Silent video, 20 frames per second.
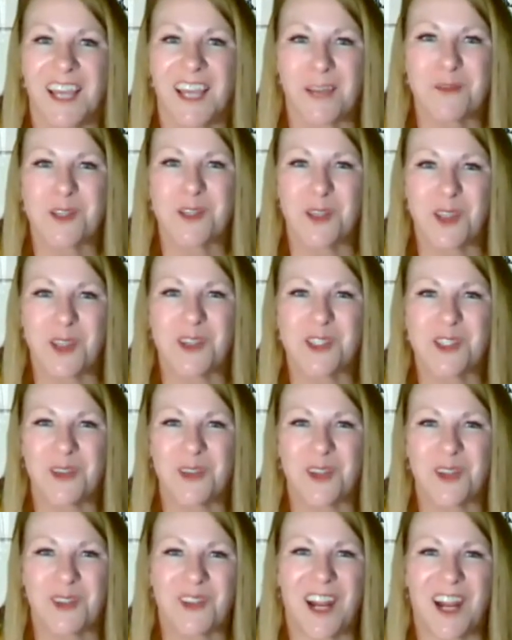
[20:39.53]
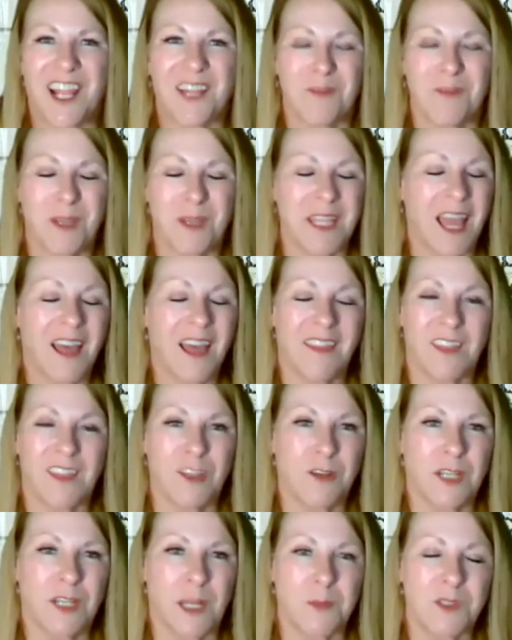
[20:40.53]
I'm sure they're doing it right. But yeah,
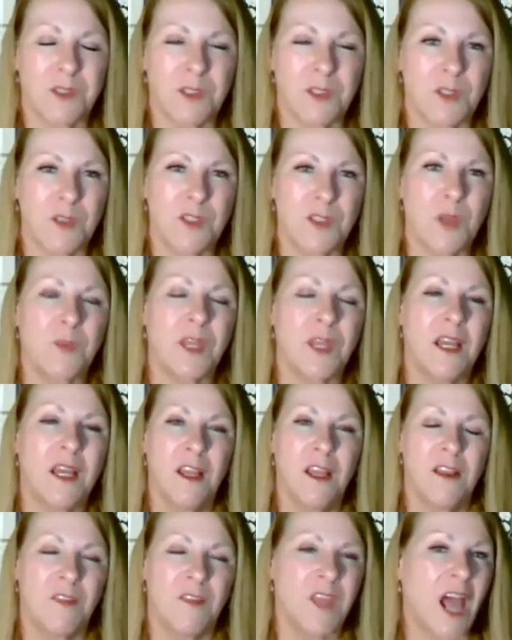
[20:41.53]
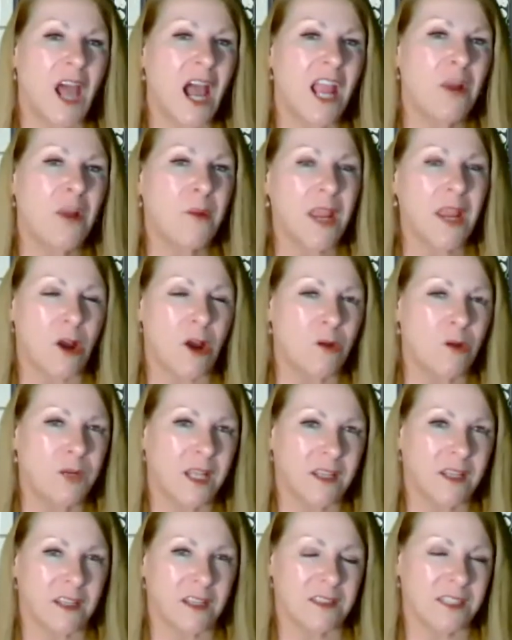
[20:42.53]
you could absolutely do it. So the IRA owned
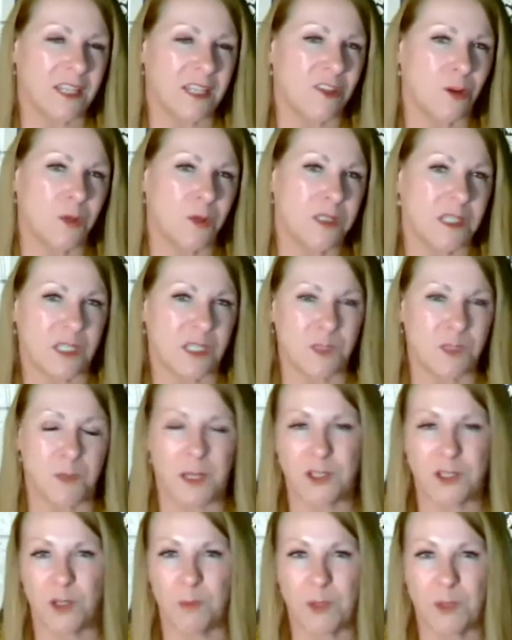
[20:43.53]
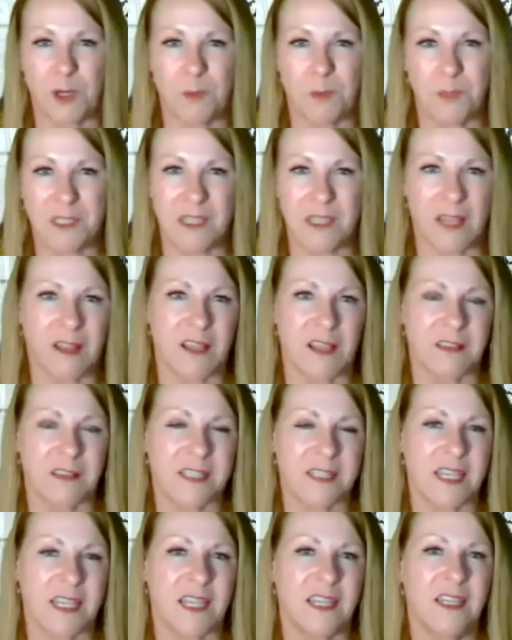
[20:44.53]
LLC, though, is a special purpose
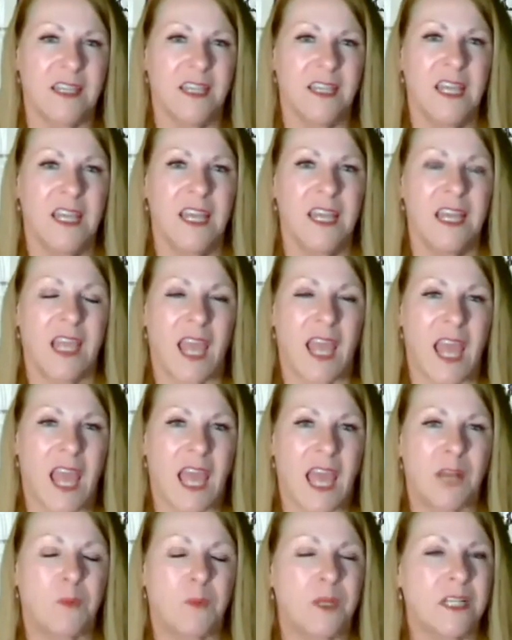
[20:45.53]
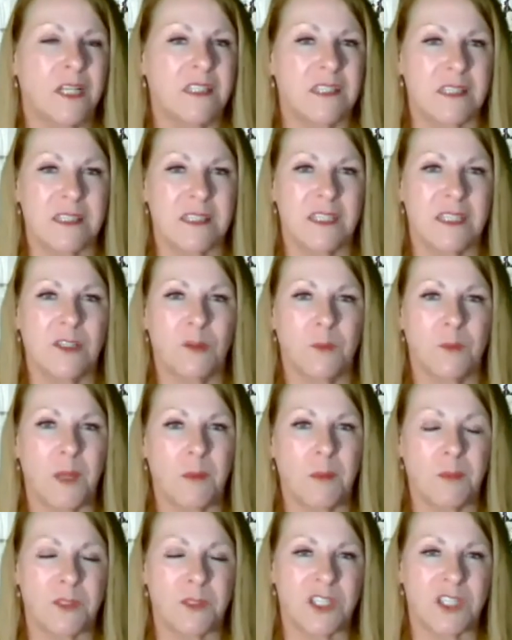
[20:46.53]
LLC. And when it's a single
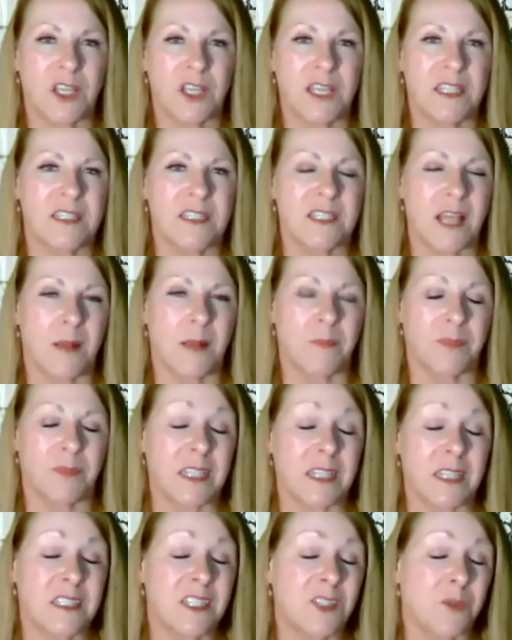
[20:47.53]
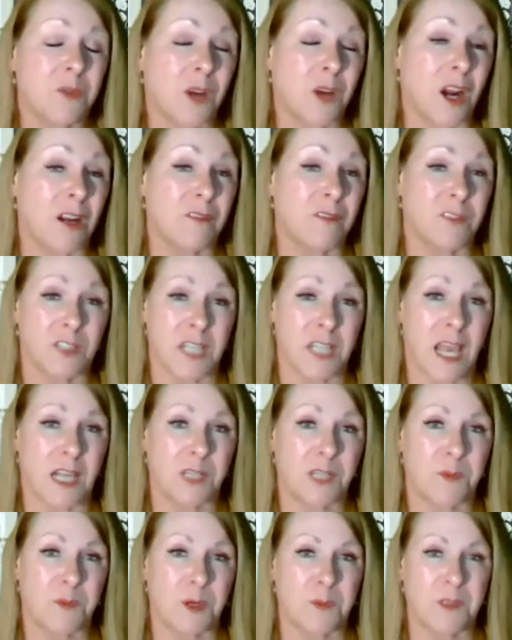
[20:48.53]
member, it's disregarded for
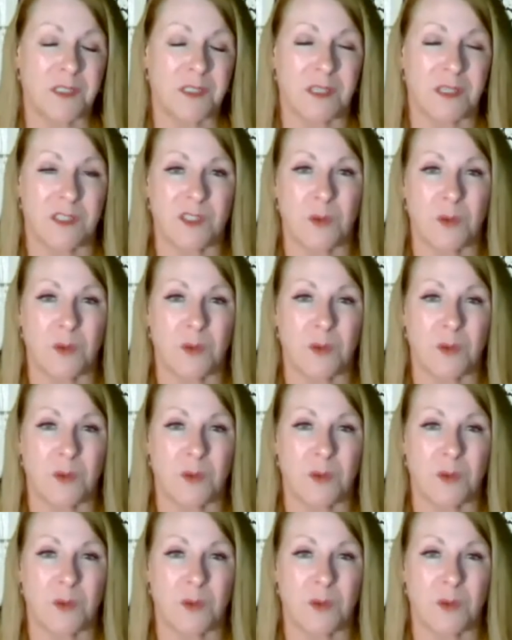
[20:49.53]
tax purposes.